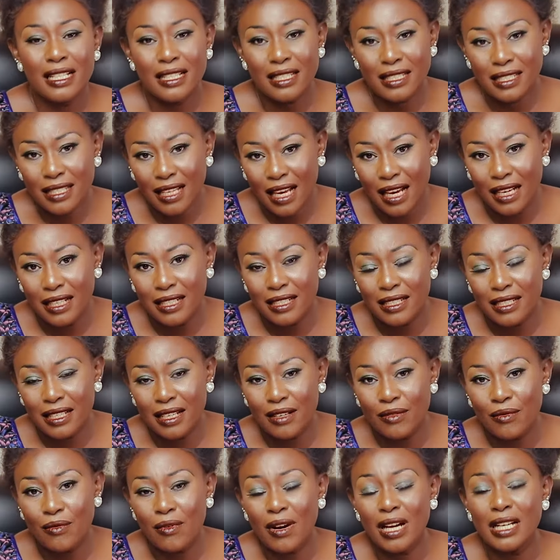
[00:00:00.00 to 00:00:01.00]
signs
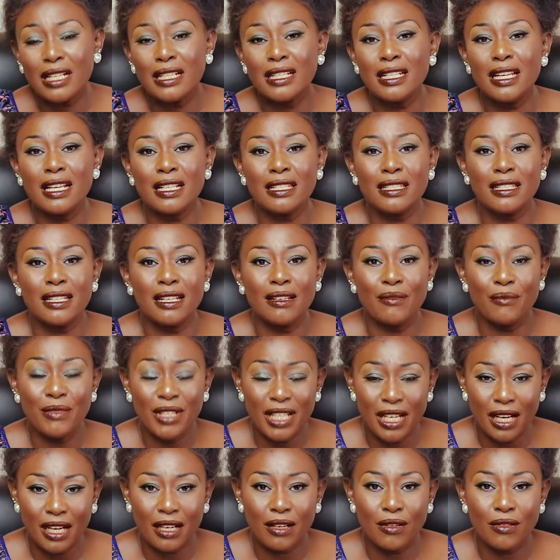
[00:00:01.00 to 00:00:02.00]
and wonders and
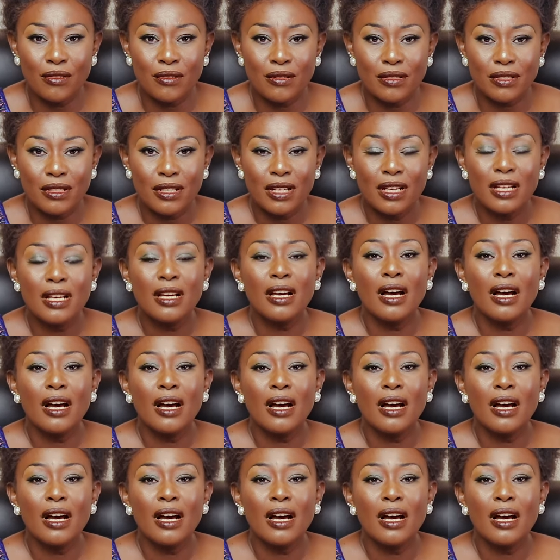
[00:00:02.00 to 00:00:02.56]
miracles